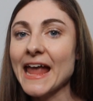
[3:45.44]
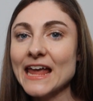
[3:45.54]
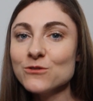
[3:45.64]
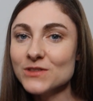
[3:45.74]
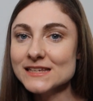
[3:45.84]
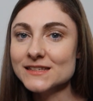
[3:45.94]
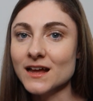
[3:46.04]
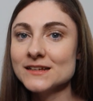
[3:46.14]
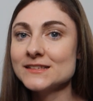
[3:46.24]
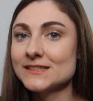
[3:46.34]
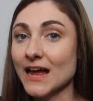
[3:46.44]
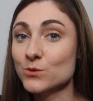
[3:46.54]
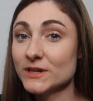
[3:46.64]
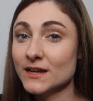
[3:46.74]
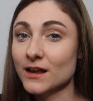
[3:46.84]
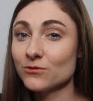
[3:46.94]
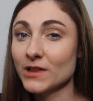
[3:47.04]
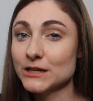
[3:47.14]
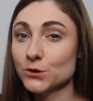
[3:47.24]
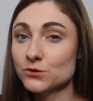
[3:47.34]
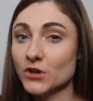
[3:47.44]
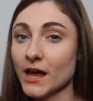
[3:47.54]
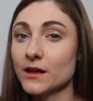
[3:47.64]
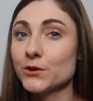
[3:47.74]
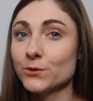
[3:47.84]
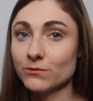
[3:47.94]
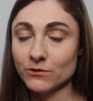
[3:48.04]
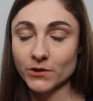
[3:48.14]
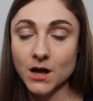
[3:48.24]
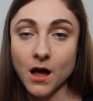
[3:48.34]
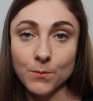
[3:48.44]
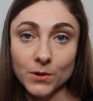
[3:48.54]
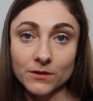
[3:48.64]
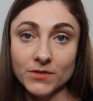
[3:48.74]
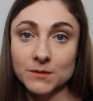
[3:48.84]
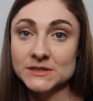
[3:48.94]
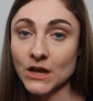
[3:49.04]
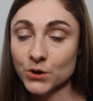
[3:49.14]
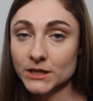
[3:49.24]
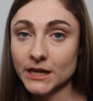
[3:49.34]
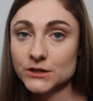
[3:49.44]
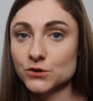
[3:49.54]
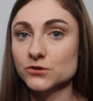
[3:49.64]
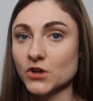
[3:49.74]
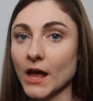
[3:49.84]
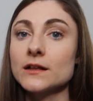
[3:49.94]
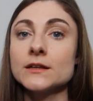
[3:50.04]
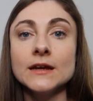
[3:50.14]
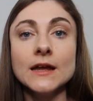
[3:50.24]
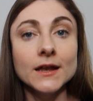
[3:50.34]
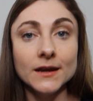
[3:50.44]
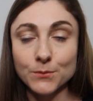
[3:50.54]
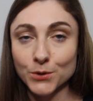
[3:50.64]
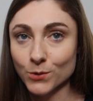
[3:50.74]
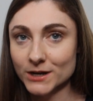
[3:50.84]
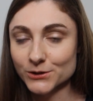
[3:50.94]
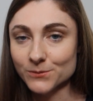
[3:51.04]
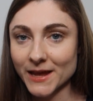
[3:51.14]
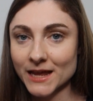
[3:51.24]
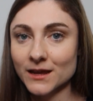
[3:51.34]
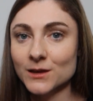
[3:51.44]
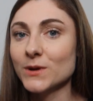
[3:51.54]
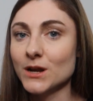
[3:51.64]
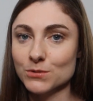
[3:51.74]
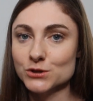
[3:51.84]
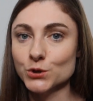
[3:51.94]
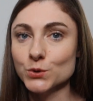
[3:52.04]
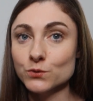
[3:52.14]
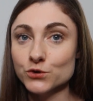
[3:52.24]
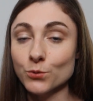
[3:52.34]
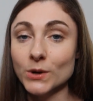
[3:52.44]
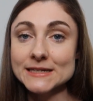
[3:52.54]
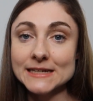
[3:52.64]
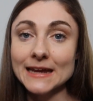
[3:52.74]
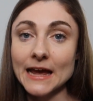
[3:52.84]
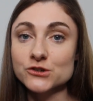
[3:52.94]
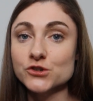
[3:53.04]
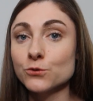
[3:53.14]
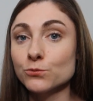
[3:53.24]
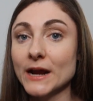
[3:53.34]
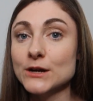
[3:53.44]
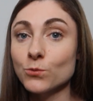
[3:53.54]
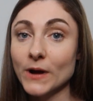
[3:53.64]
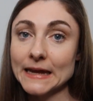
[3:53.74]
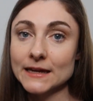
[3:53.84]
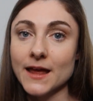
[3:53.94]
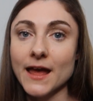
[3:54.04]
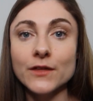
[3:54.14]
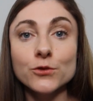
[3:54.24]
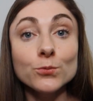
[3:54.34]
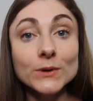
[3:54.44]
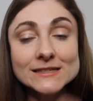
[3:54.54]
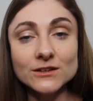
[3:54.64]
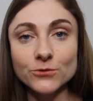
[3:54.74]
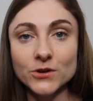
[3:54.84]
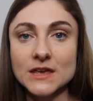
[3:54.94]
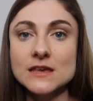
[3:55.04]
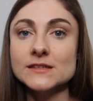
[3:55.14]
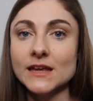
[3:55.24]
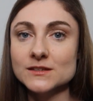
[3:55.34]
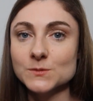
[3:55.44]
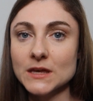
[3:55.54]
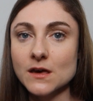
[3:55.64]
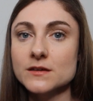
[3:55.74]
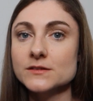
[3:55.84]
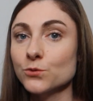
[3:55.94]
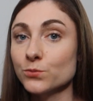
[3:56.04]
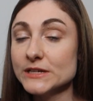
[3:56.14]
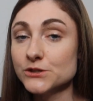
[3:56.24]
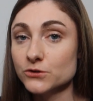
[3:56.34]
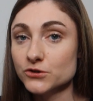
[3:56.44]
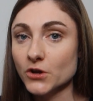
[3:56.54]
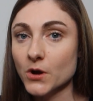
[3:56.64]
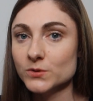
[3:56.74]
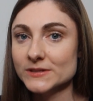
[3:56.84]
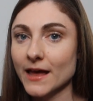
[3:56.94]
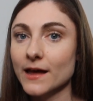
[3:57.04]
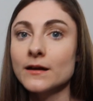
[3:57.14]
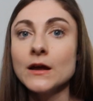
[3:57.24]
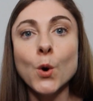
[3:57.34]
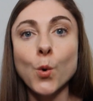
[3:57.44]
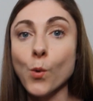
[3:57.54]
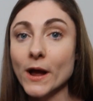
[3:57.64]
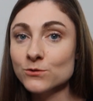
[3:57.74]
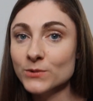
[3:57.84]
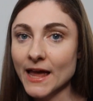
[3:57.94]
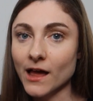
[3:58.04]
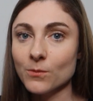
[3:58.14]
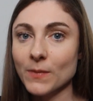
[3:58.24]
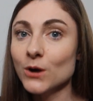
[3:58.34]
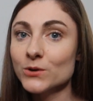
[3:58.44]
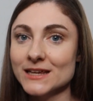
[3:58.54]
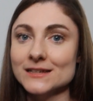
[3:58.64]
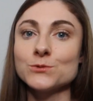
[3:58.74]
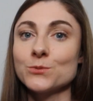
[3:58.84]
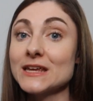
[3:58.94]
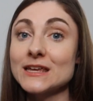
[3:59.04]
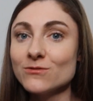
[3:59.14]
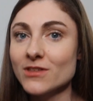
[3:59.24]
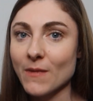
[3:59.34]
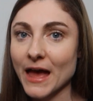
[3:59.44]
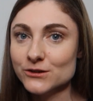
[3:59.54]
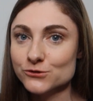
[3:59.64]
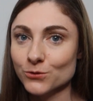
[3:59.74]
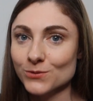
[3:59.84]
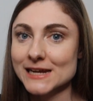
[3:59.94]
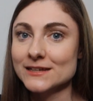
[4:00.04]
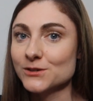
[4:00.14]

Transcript: If these signs sounded kind of like your child, or even if a couple of them sounded like your child, number one, don't panic, but number two, you do want to take action right away. And the reason for this is because the research shows that when we help out kids, when we give them extra reading